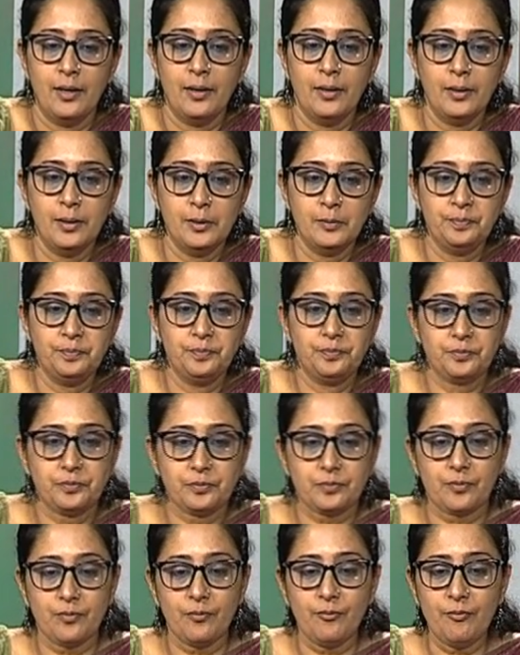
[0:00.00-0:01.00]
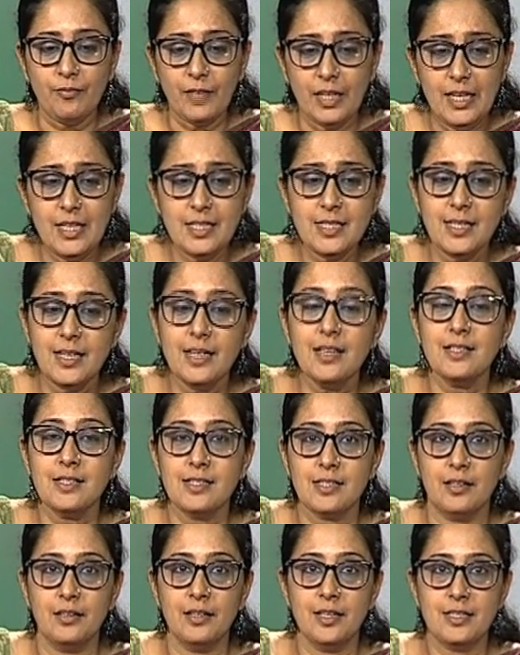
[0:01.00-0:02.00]
Um, he
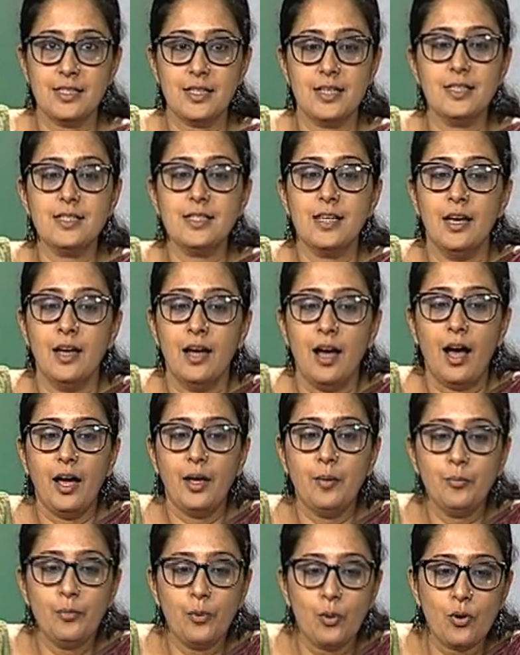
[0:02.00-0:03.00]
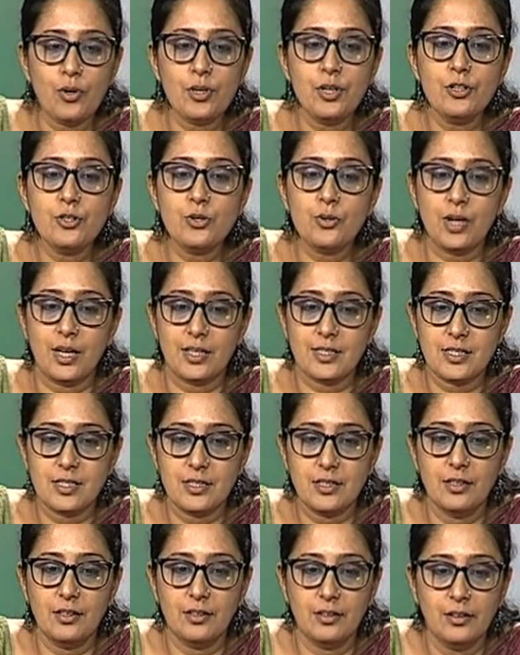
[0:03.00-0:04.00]
says, uh, he says, I implored her to
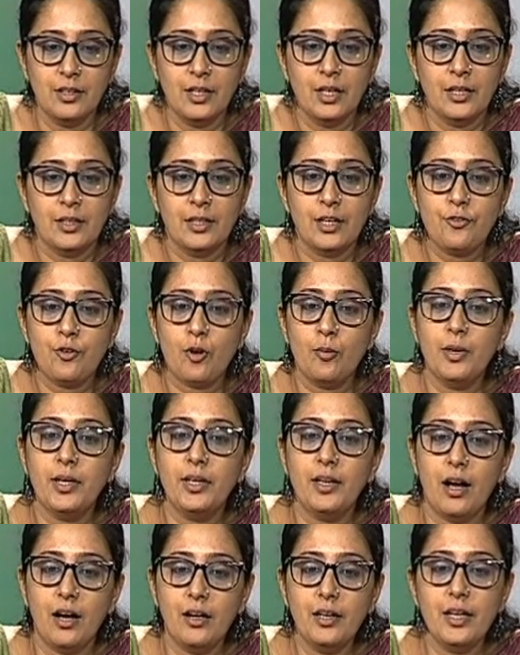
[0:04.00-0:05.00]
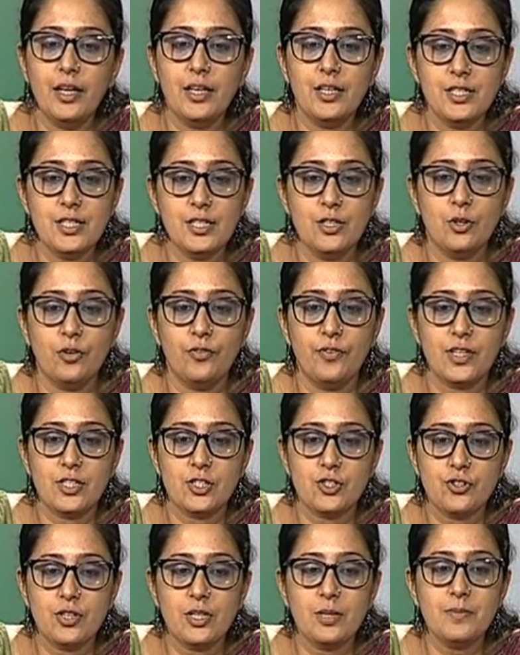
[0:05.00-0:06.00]
consider that from a young Indian of
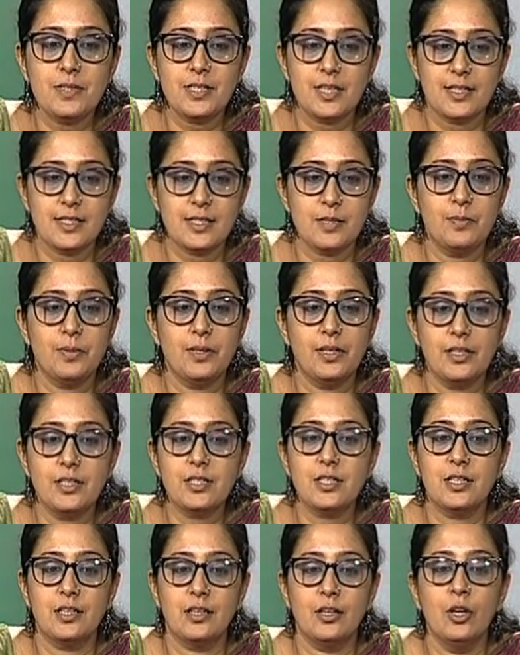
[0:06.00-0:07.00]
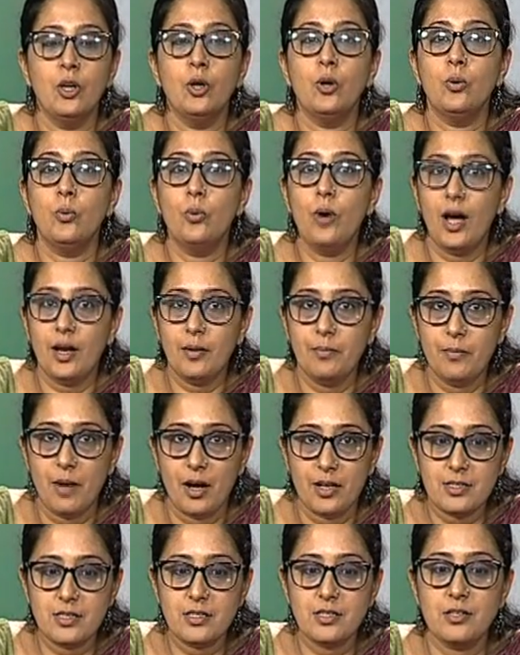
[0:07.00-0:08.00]
extreme sensibility who had
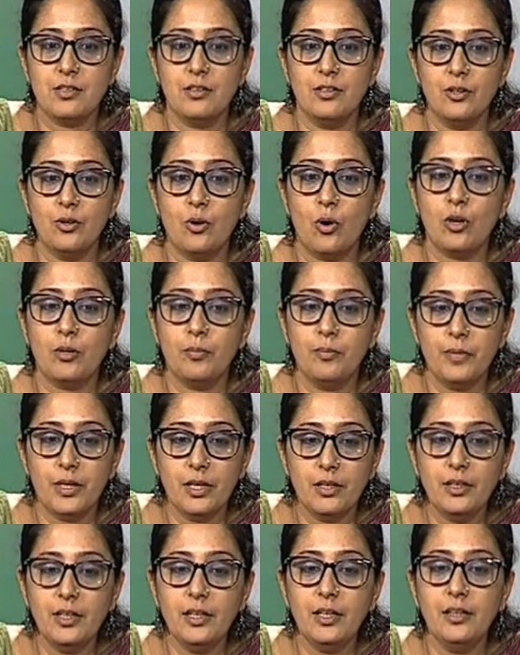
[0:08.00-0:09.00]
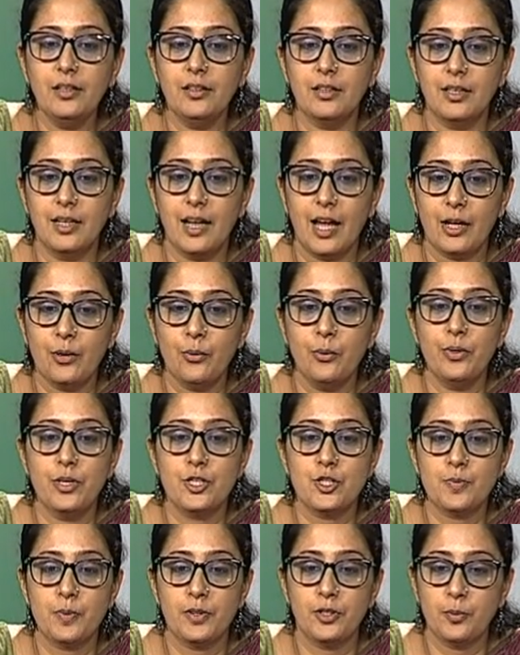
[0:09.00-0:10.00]
mastered not merely the
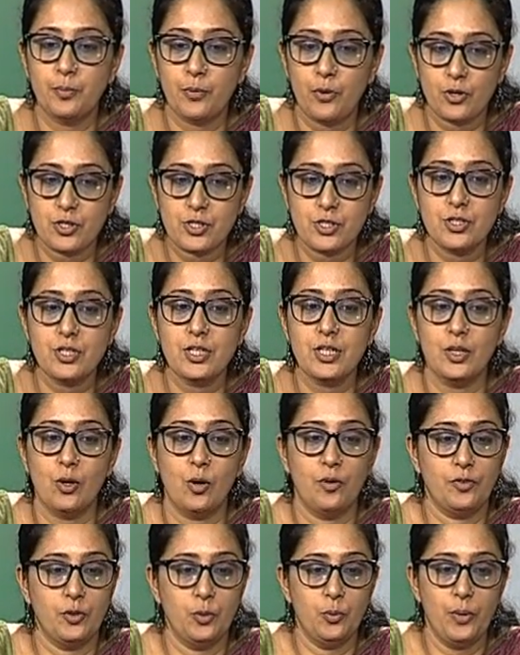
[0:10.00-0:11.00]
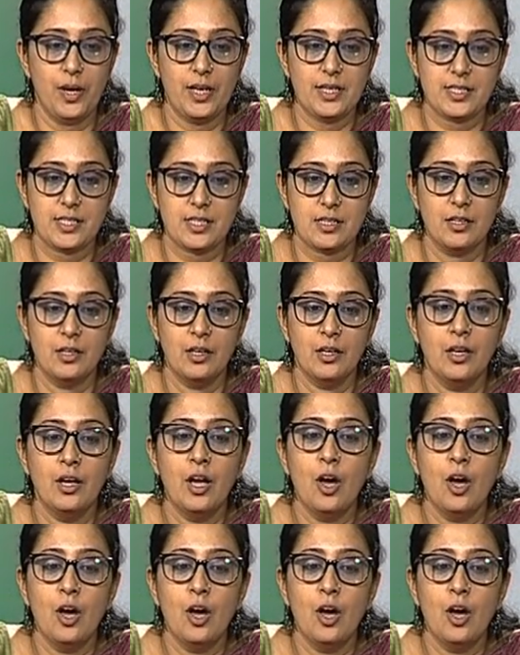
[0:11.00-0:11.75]
language but the prosody of the West,